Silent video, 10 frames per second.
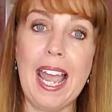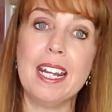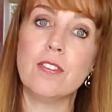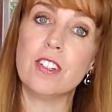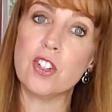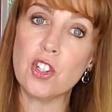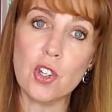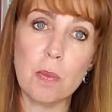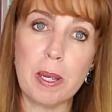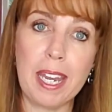And if it's
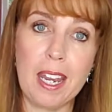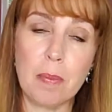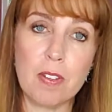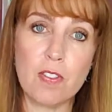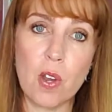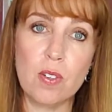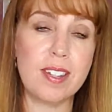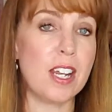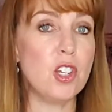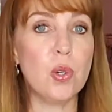you picking up the
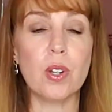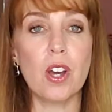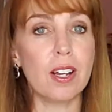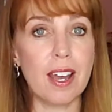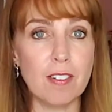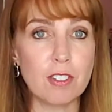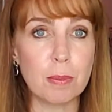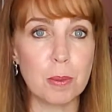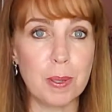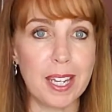phones and you are not
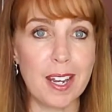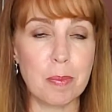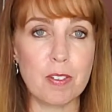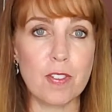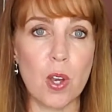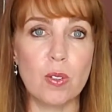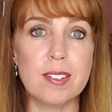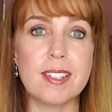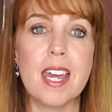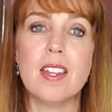comfortable picking up the
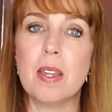phones,